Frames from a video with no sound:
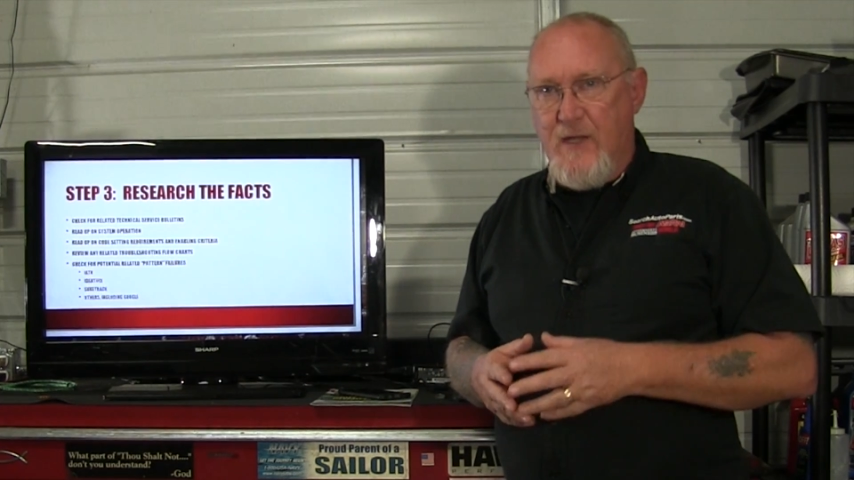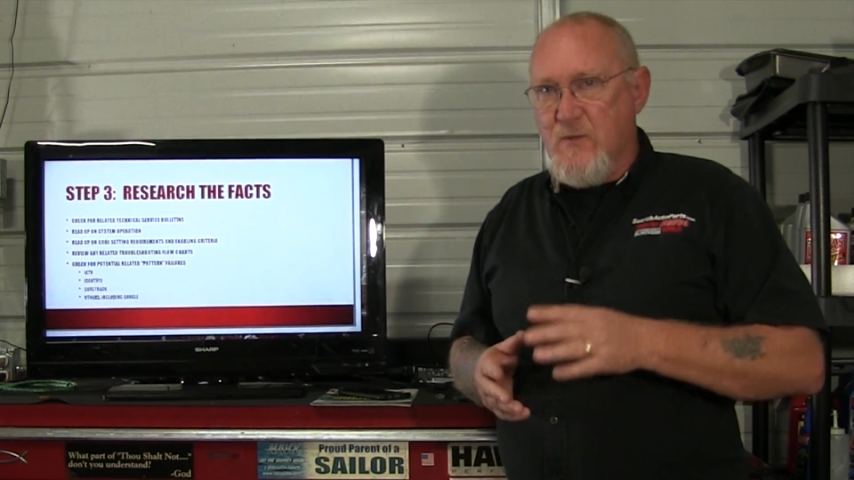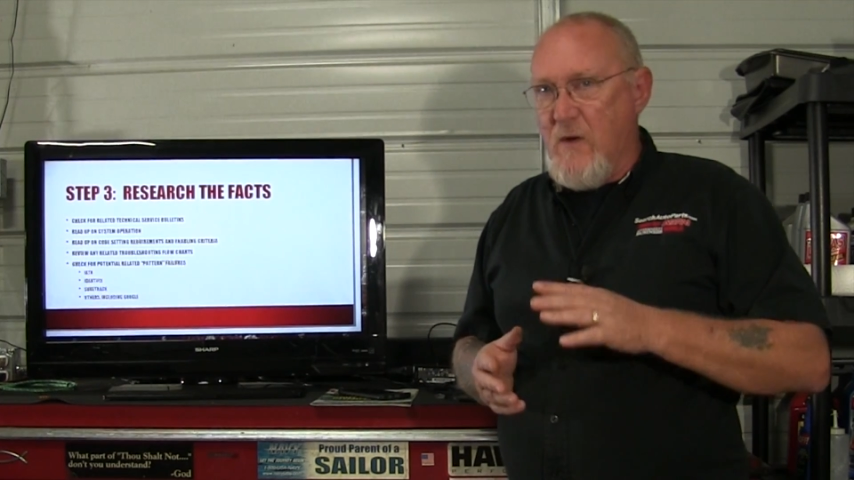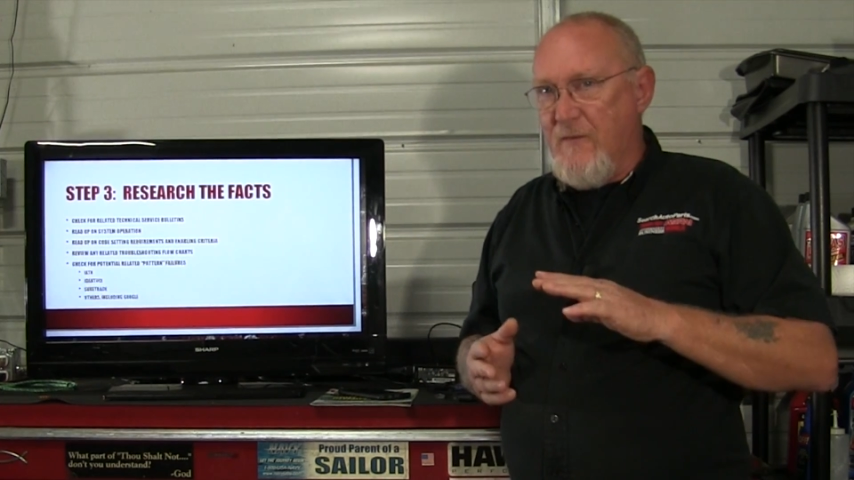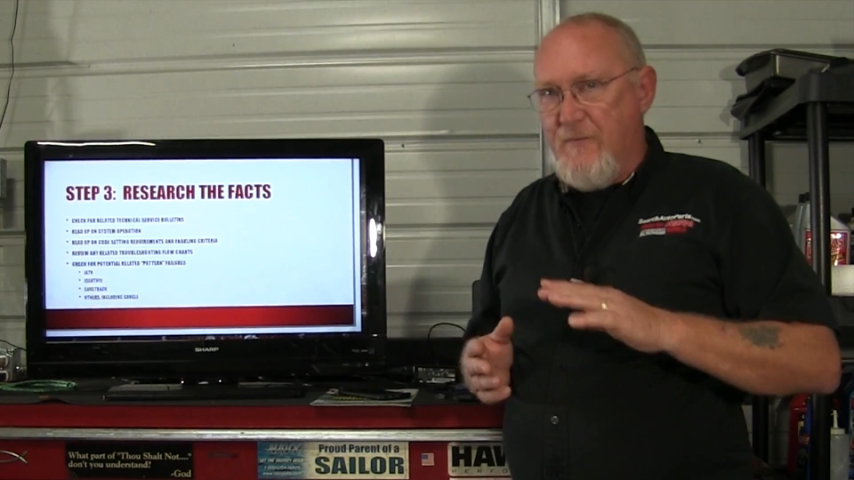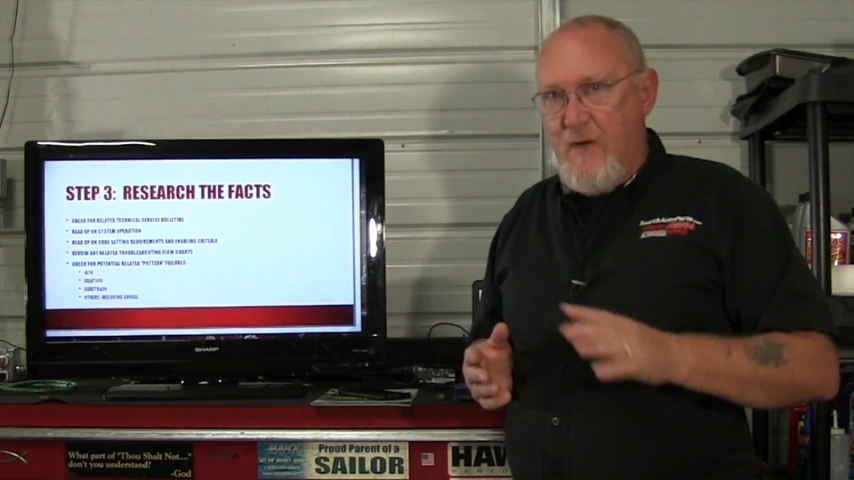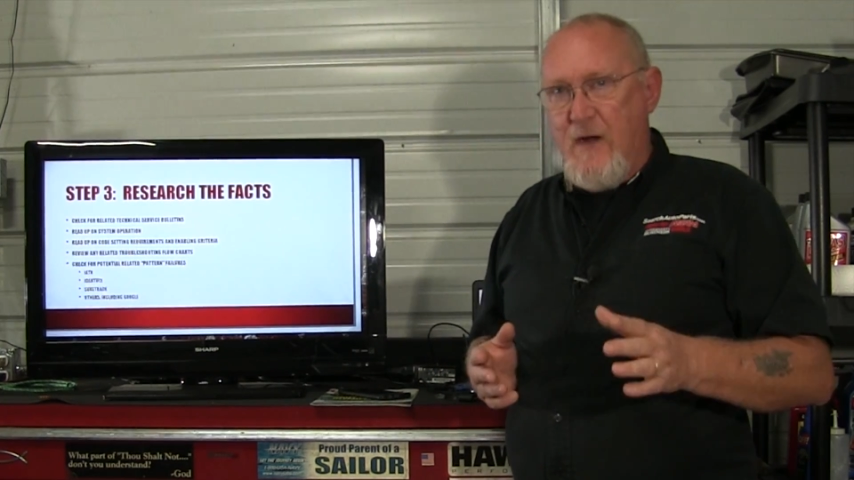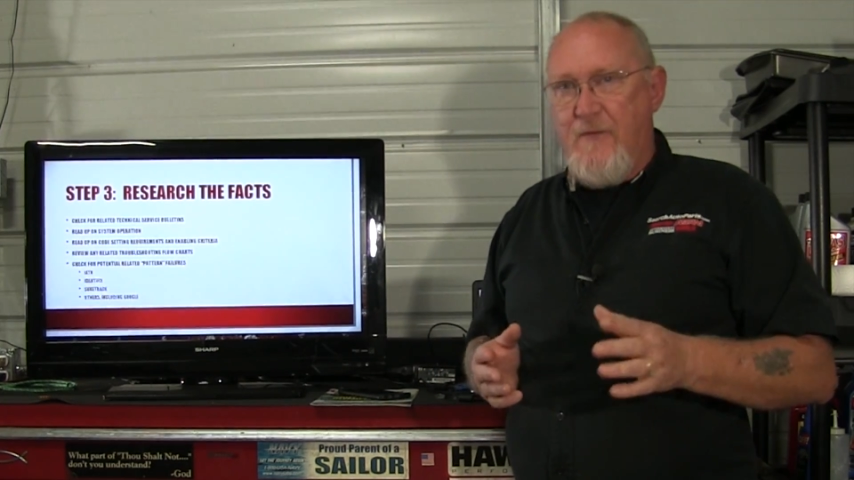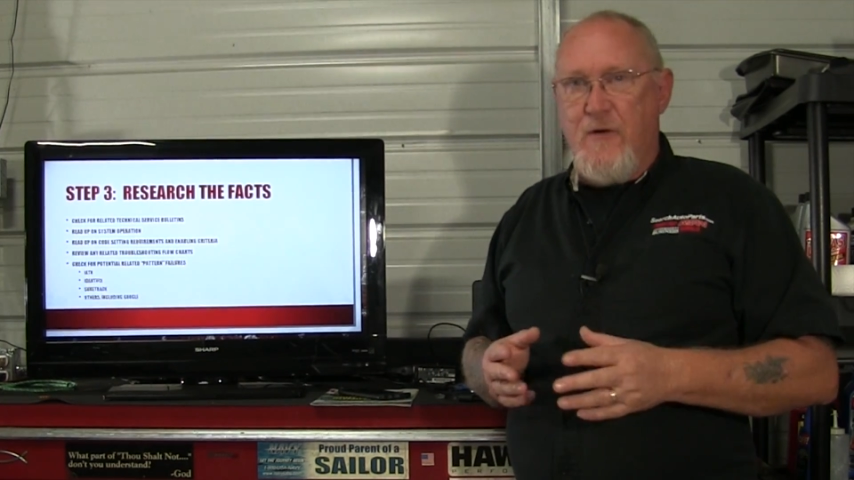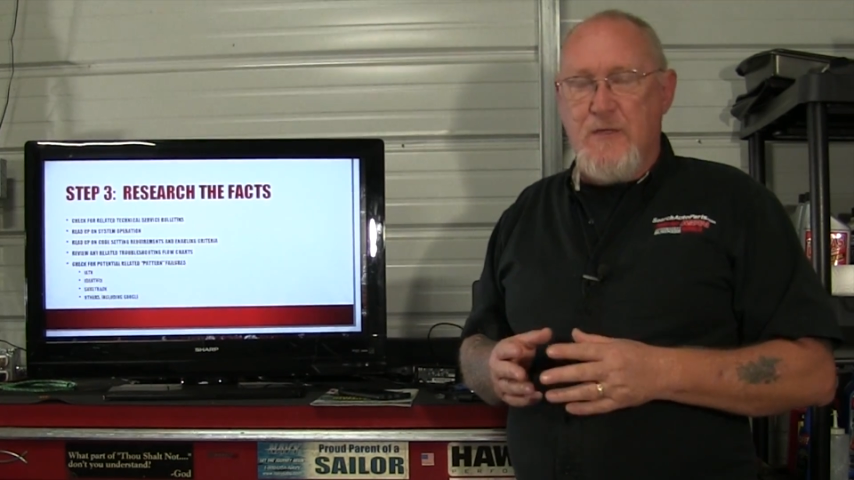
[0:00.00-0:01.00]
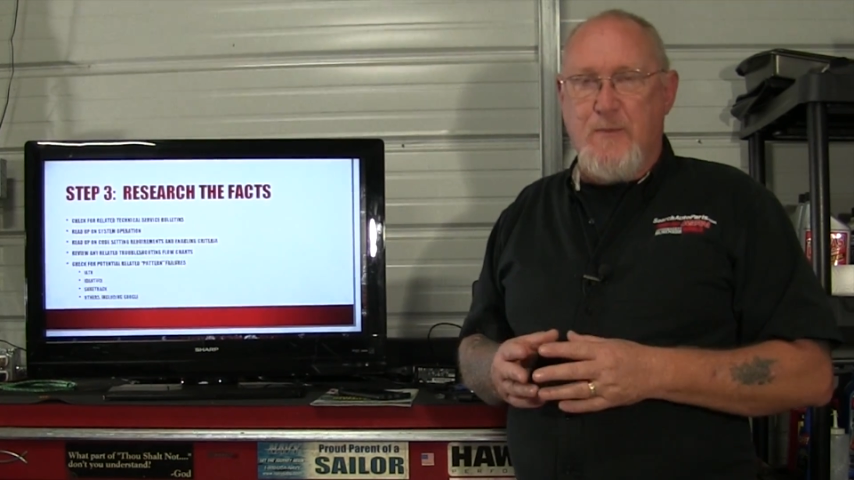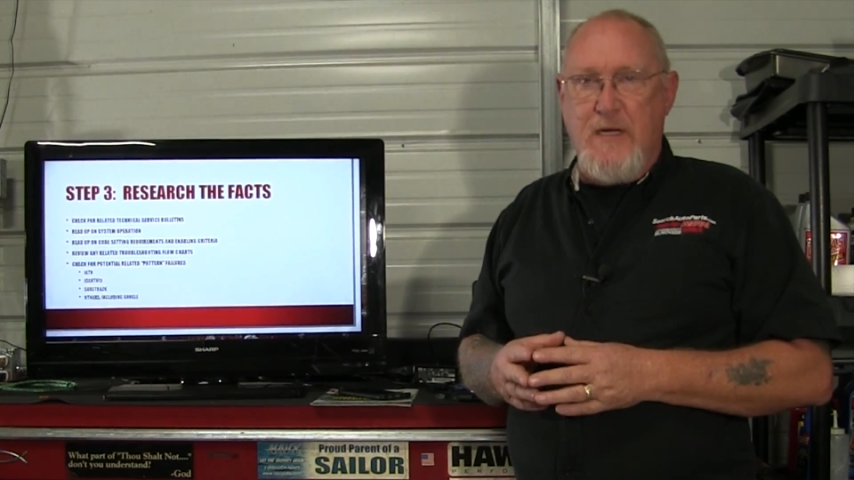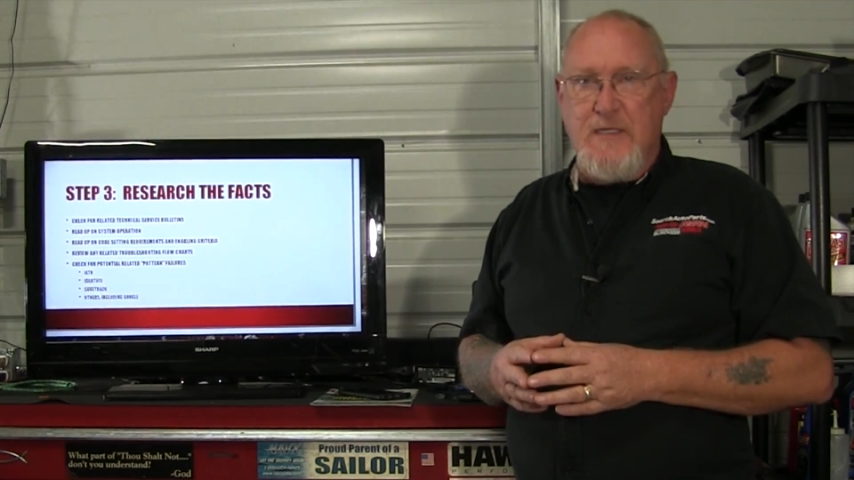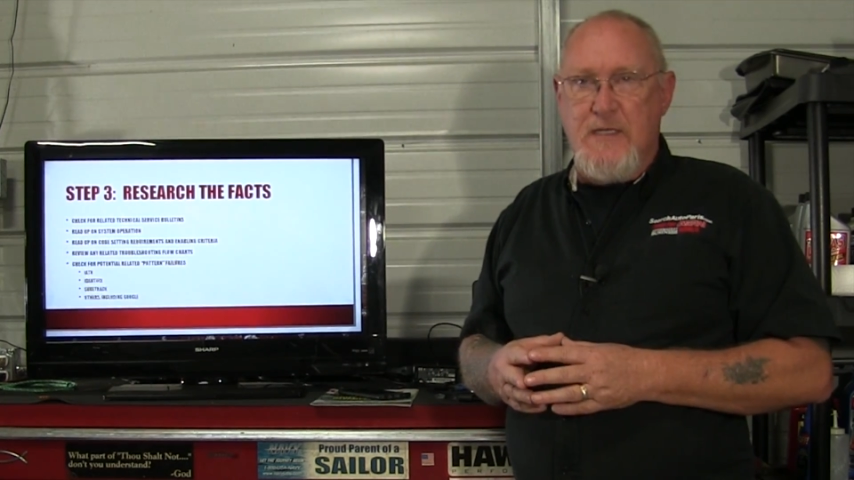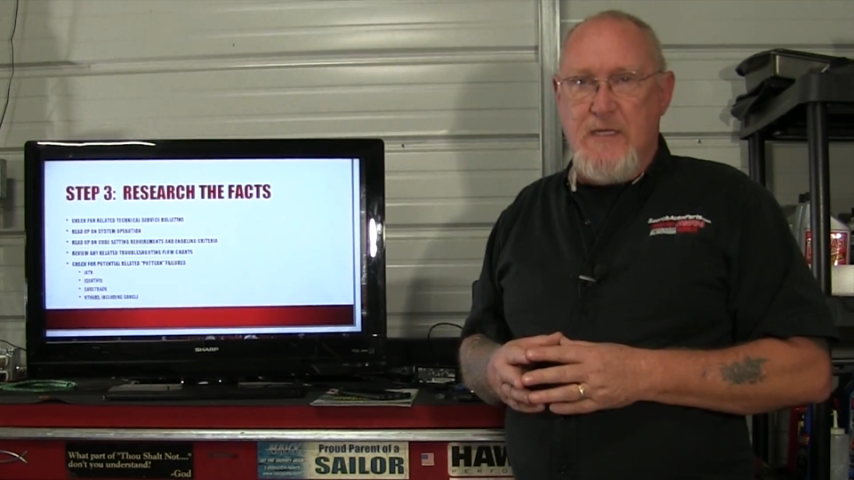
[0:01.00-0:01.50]
That's one of the very first
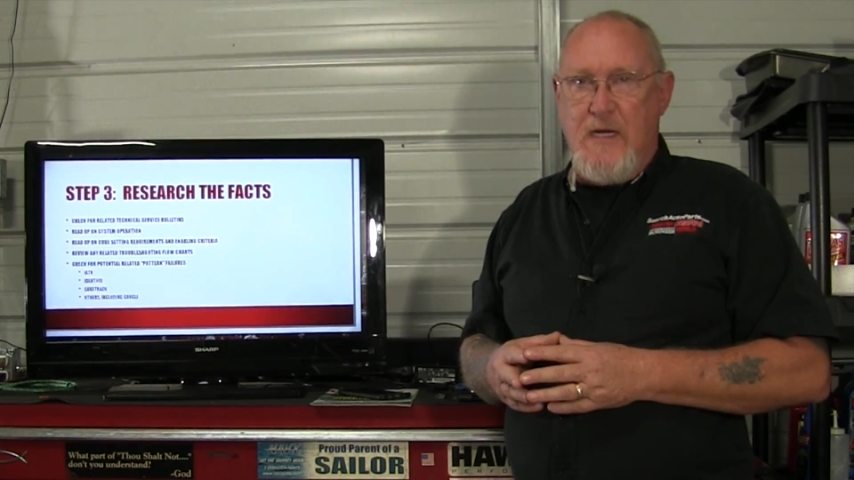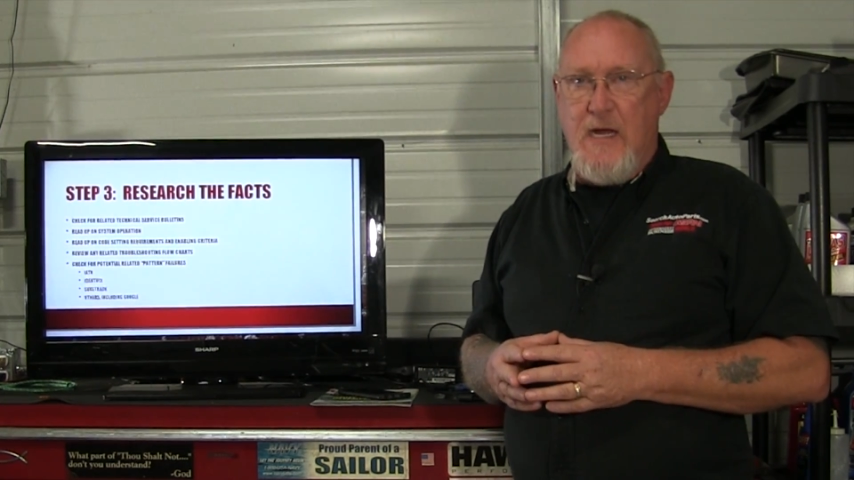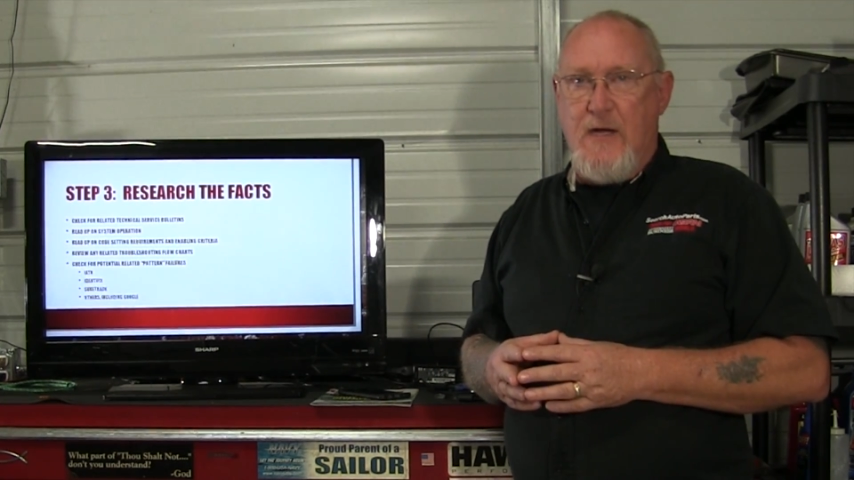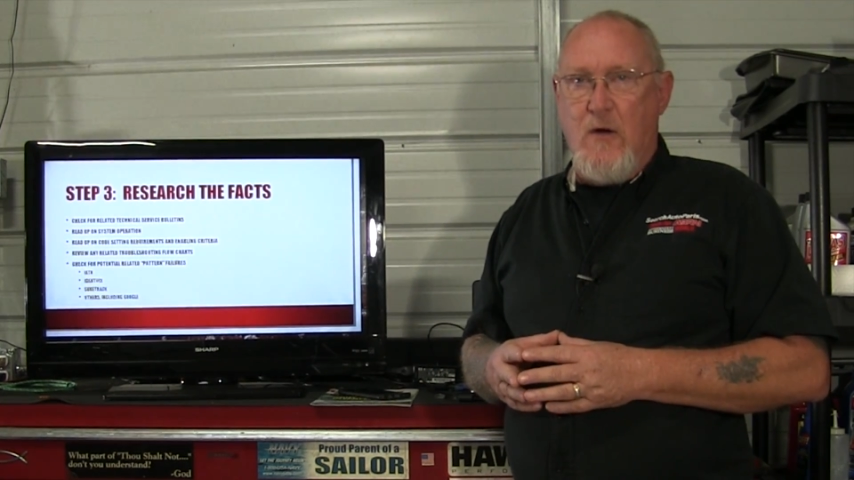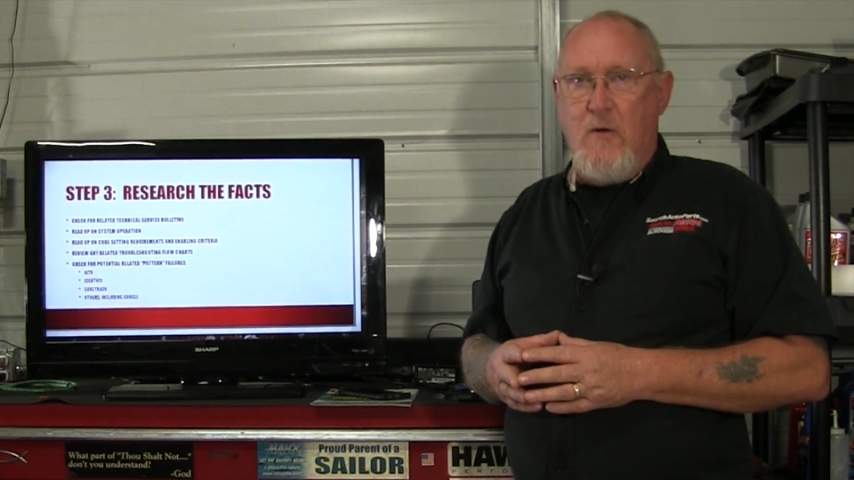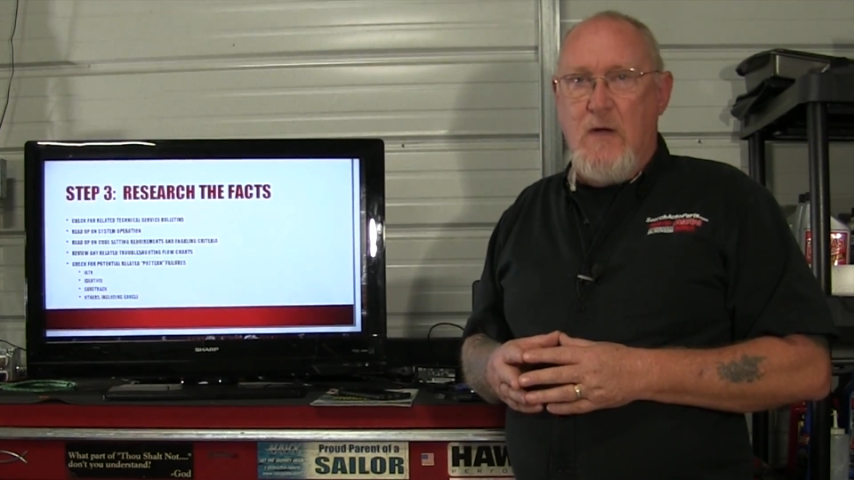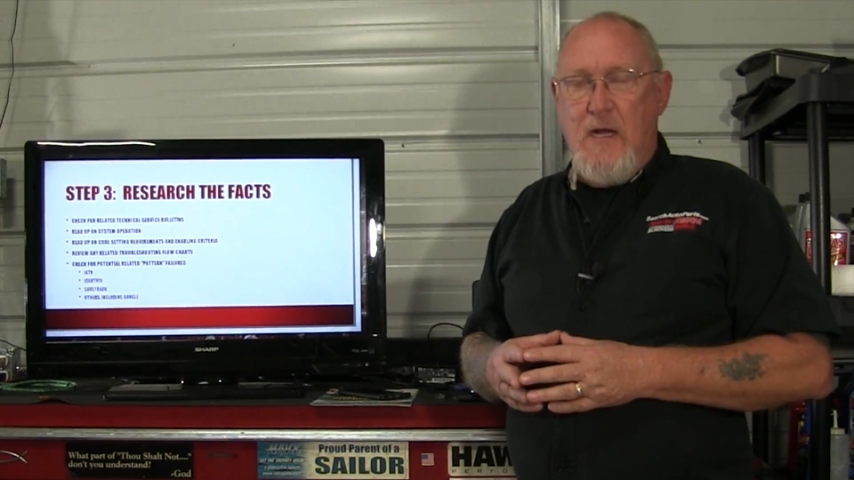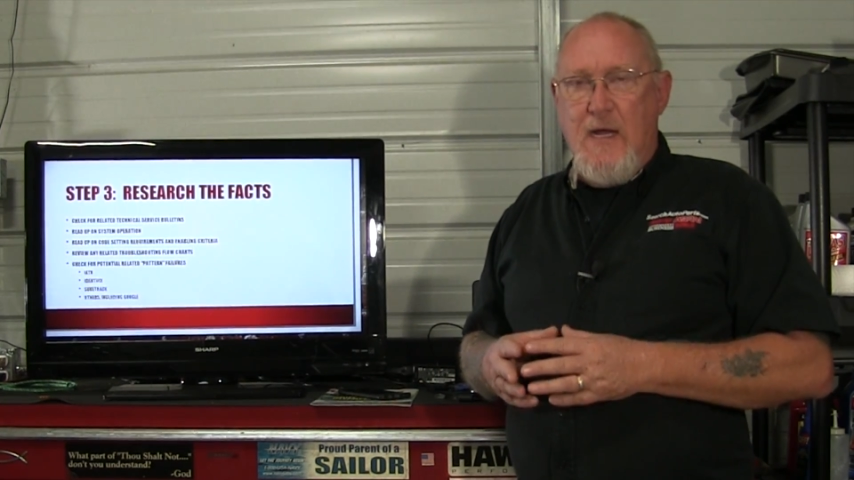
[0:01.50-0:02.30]
places that I go.